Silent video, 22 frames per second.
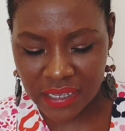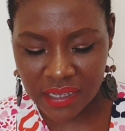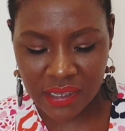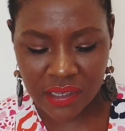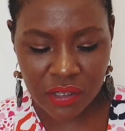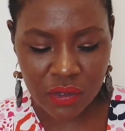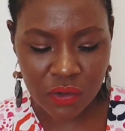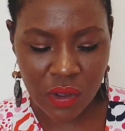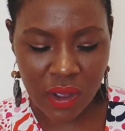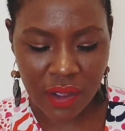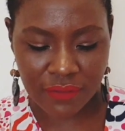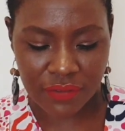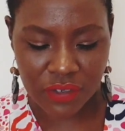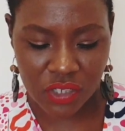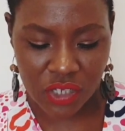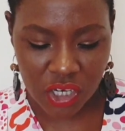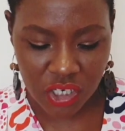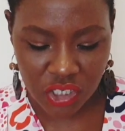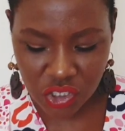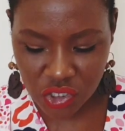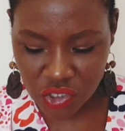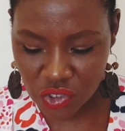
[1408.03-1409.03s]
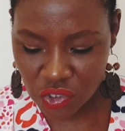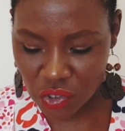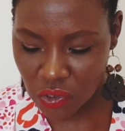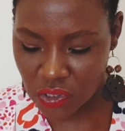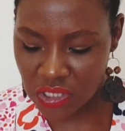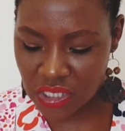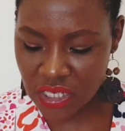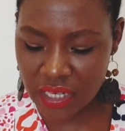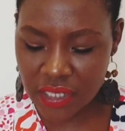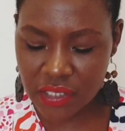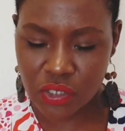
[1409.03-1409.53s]
you have Search
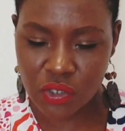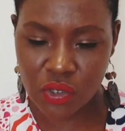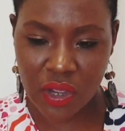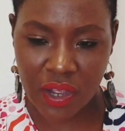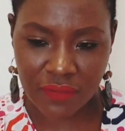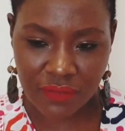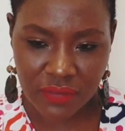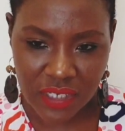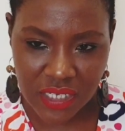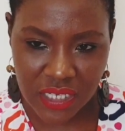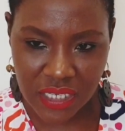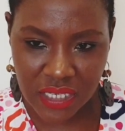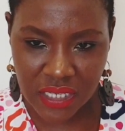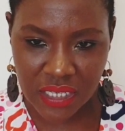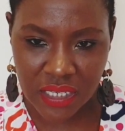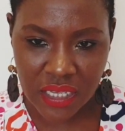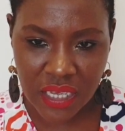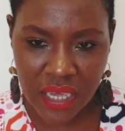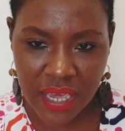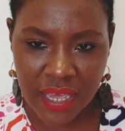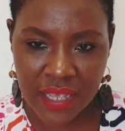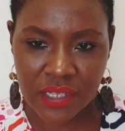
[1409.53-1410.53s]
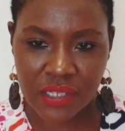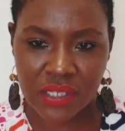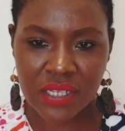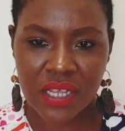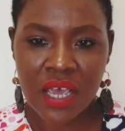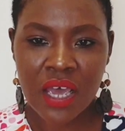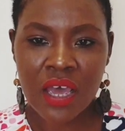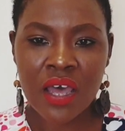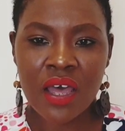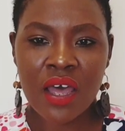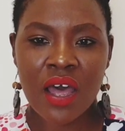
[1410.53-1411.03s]
Associates, you have TES,
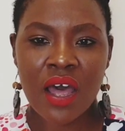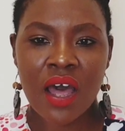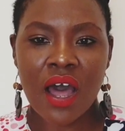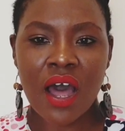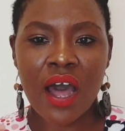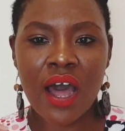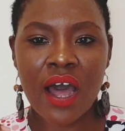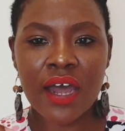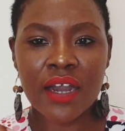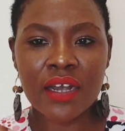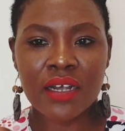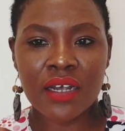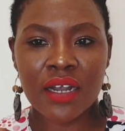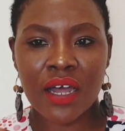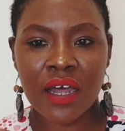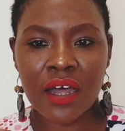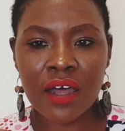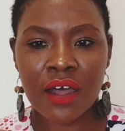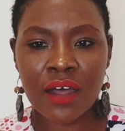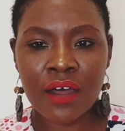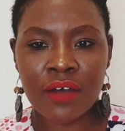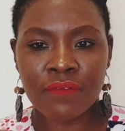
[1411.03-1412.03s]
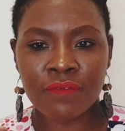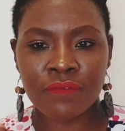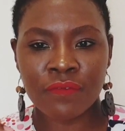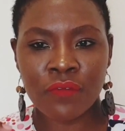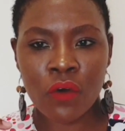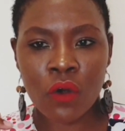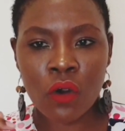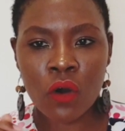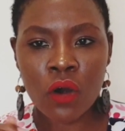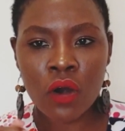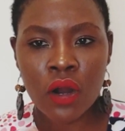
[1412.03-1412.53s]
and
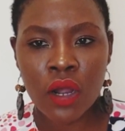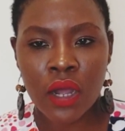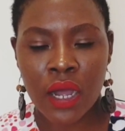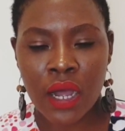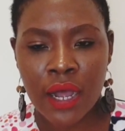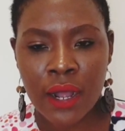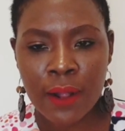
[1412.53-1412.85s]
for